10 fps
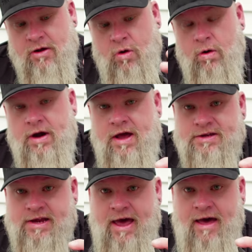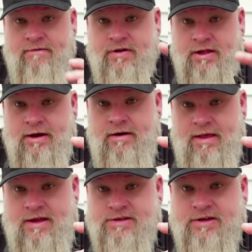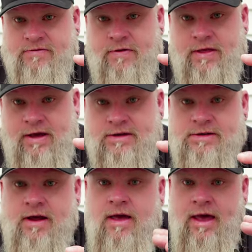Kore does have clear lenses for these,